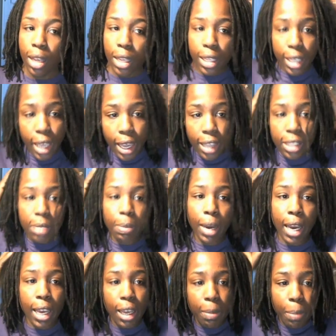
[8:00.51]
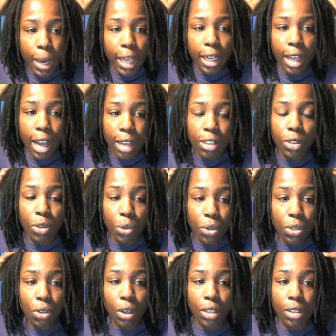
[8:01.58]
Yes, my locks do
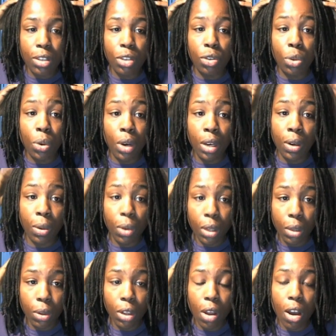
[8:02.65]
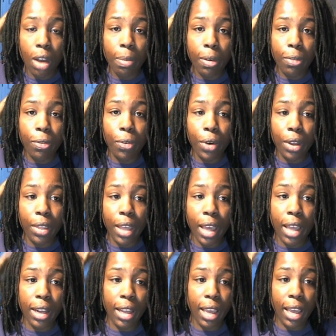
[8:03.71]
start to join long before
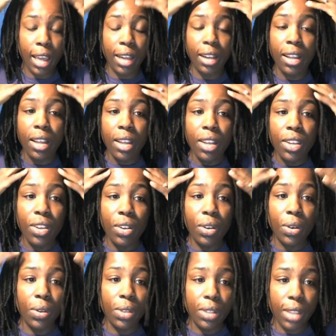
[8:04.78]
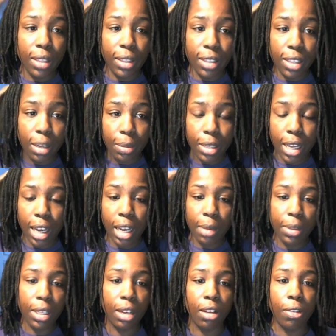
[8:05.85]
then, and you know,
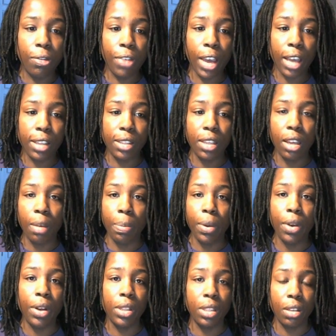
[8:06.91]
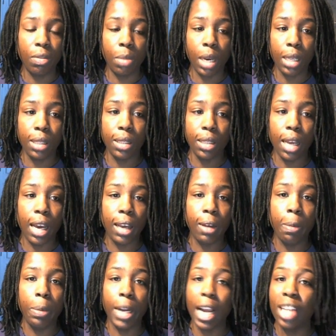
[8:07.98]
sometimes it affects the appearance of my style,
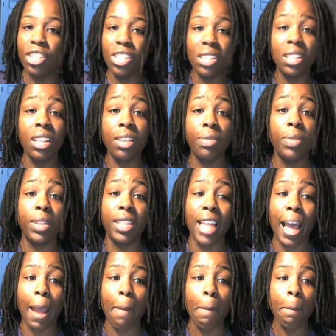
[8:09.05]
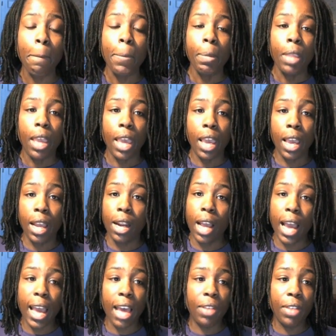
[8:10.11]
but I just live with that. And I
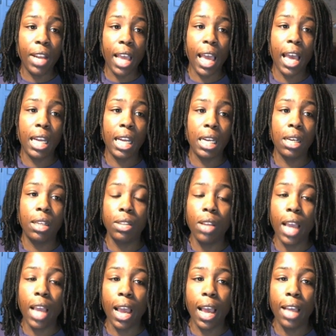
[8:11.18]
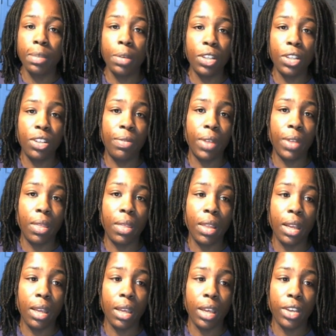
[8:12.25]
haven't had as much of a
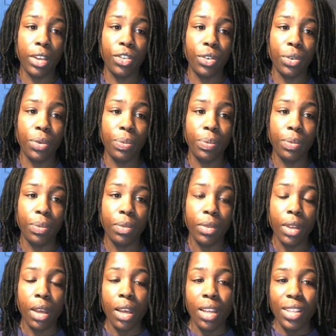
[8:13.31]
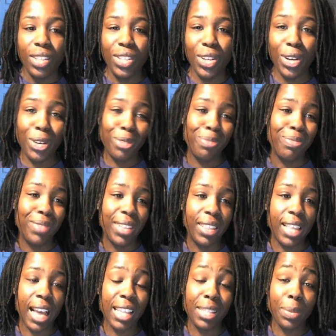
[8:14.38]
thinning issue. So
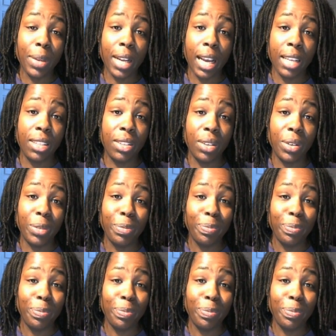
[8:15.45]
that's what I do.